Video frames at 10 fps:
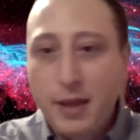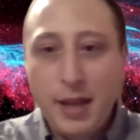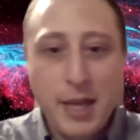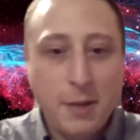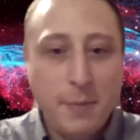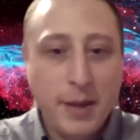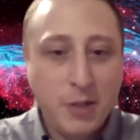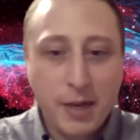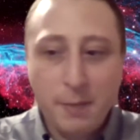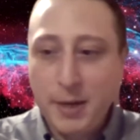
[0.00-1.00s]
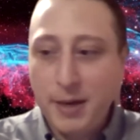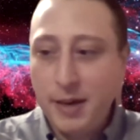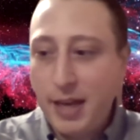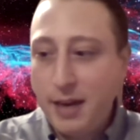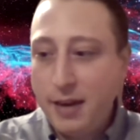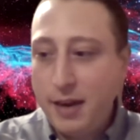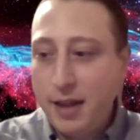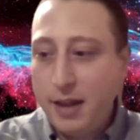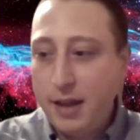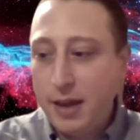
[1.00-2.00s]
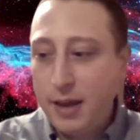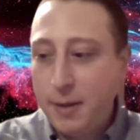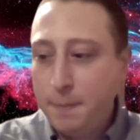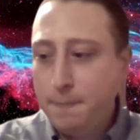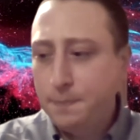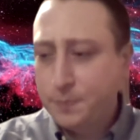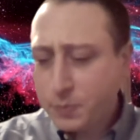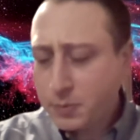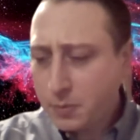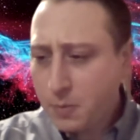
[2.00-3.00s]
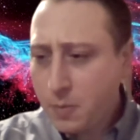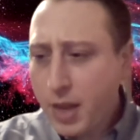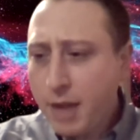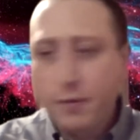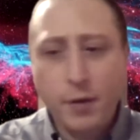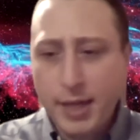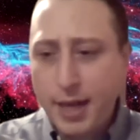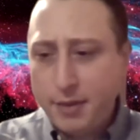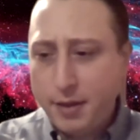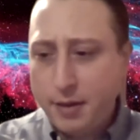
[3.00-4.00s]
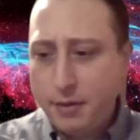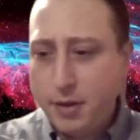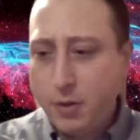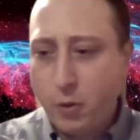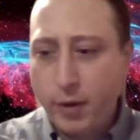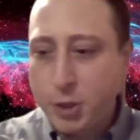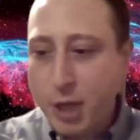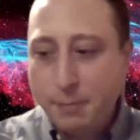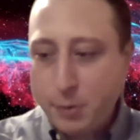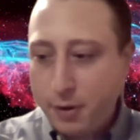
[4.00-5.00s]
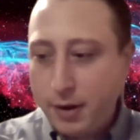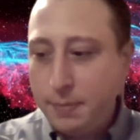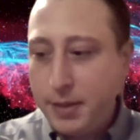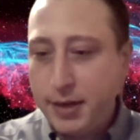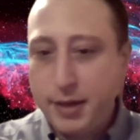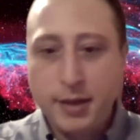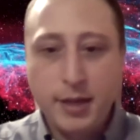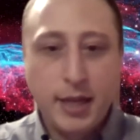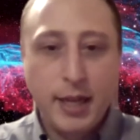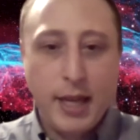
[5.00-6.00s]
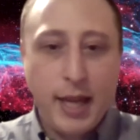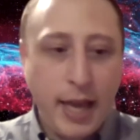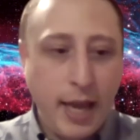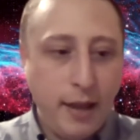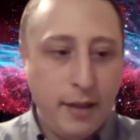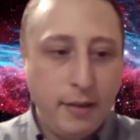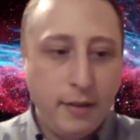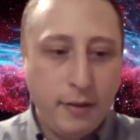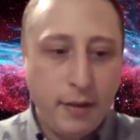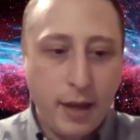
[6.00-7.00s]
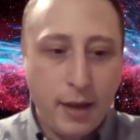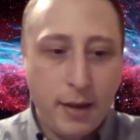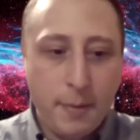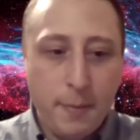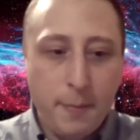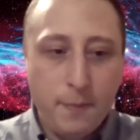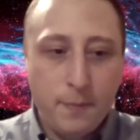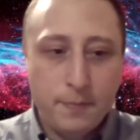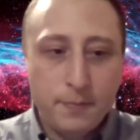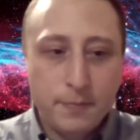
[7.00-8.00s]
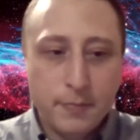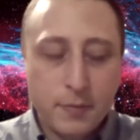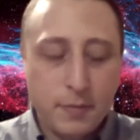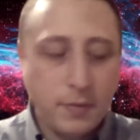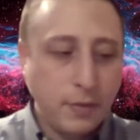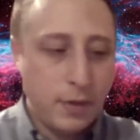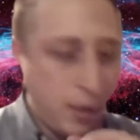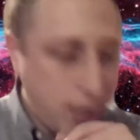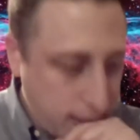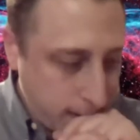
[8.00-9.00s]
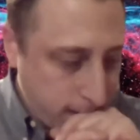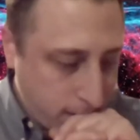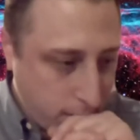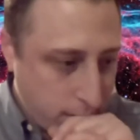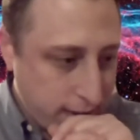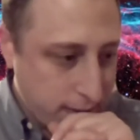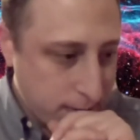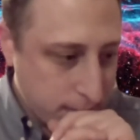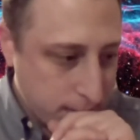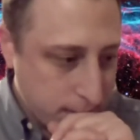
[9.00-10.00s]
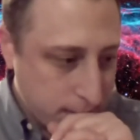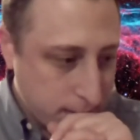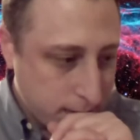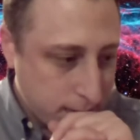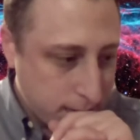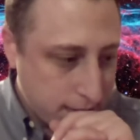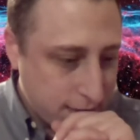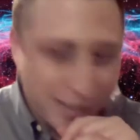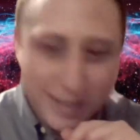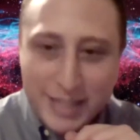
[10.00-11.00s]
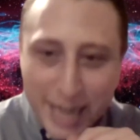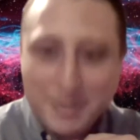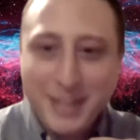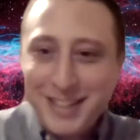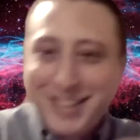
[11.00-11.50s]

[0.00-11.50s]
incubation up here, and um, we've already got the the Loring Job Corps up here, and um, oh, what else? Damn it!